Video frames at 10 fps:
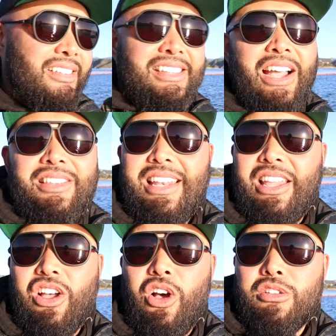Let's see how
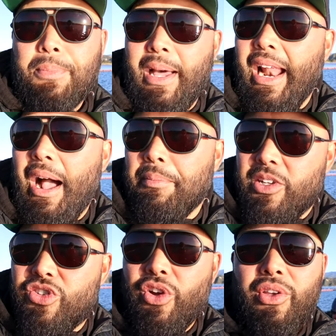today goes, but I'm
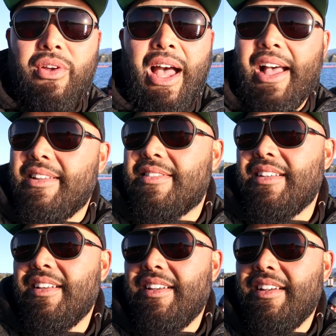gonna show you
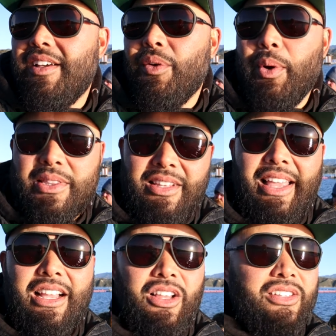guys what the
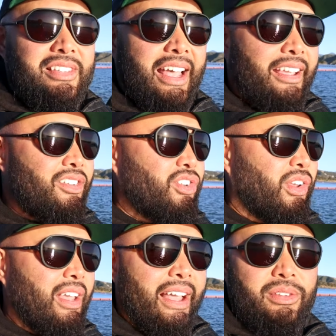lake looks like, show
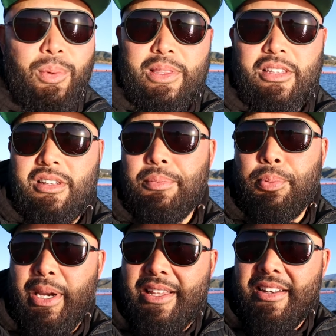you guys what the
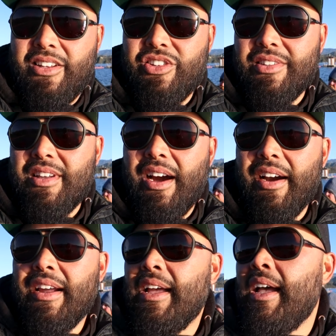debris conditions are.